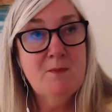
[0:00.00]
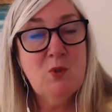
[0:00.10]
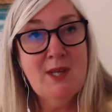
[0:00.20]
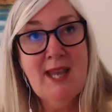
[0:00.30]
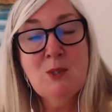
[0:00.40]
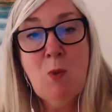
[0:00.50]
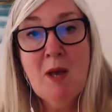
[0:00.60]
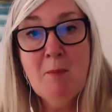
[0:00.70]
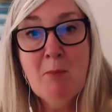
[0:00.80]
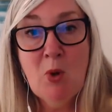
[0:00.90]
So I guess
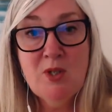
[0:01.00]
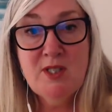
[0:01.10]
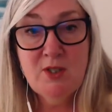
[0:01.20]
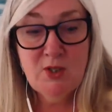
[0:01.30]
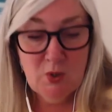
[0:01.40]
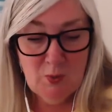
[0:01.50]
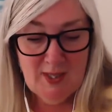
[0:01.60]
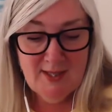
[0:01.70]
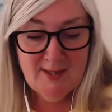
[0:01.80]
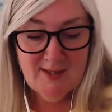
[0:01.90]
what I'm pointing to
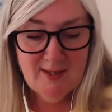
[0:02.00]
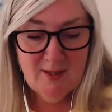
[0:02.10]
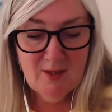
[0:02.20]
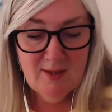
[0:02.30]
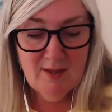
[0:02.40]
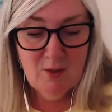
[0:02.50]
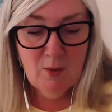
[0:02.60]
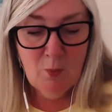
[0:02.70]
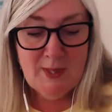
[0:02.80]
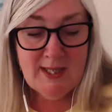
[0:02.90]
is
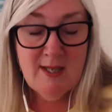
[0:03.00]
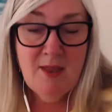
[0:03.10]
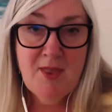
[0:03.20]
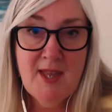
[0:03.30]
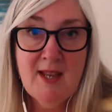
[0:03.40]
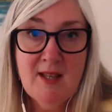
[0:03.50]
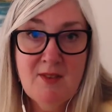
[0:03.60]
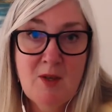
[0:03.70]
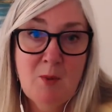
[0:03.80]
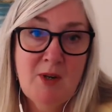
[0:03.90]
we can think
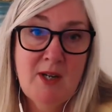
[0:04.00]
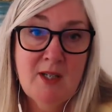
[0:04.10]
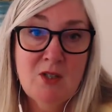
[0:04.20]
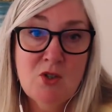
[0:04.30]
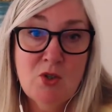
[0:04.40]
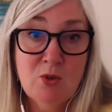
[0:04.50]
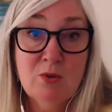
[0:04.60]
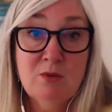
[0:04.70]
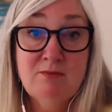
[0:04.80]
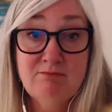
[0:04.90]
that we're in
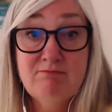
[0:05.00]
control,